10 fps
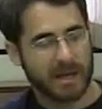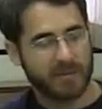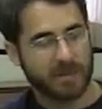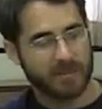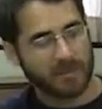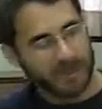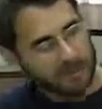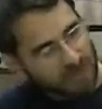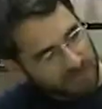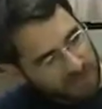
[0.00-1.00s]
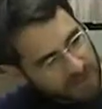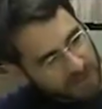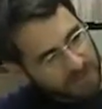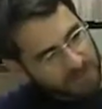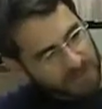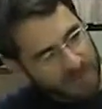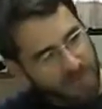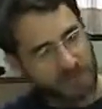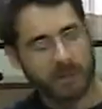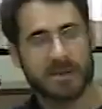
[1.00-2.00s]
I'm going to bring my middle finger,
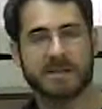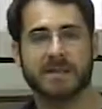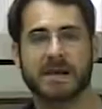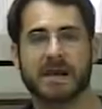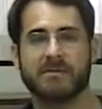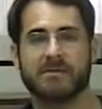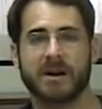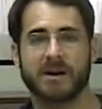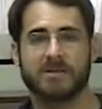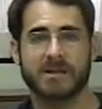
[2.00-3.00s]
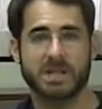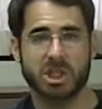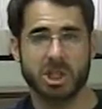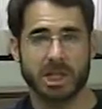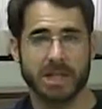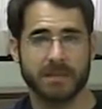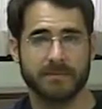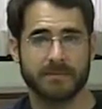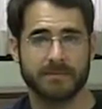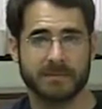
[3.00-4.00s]
put it on the 2nd fret of the G
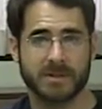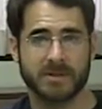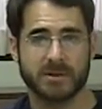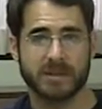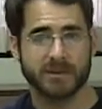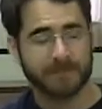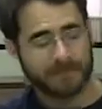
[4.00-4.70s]
string,